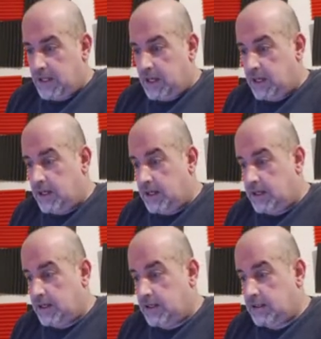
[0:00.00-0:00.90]

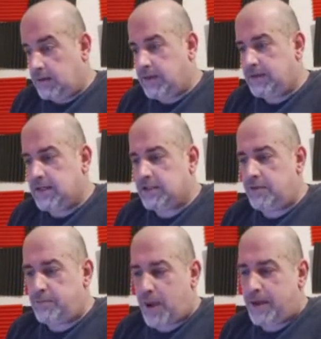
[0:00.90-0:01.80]
And, I mean, things
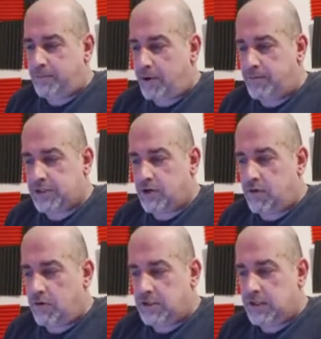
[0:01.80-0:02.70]
like brake pipes
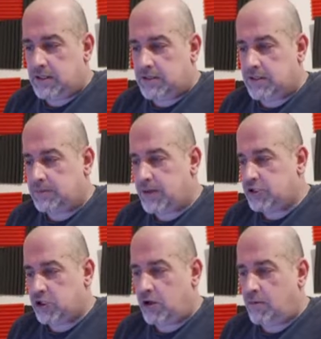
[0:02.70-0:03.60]
corroding and
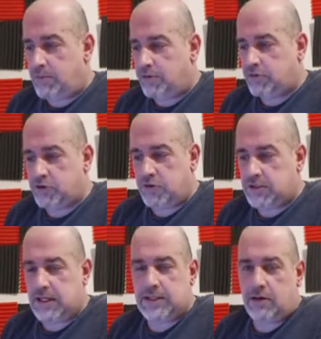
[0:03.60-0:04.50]
suspension arm ball
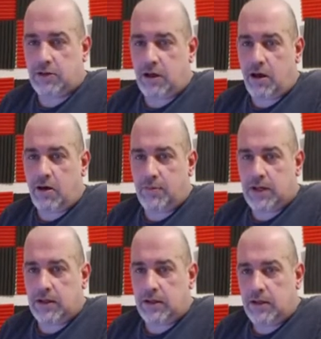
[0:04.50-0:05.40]
joints, they don't alarm
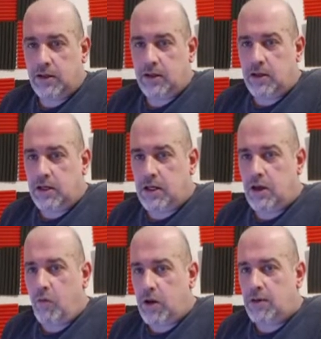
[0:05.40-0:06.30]
me.
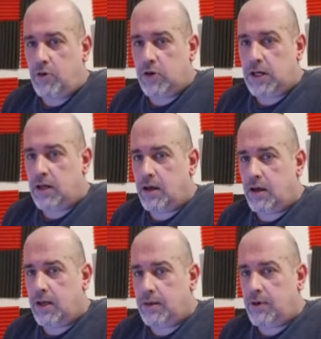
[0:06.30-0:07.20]
When I'm looking
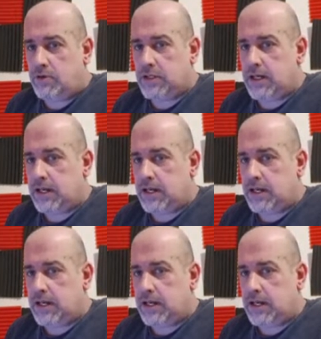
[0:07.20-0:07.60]
at an MOT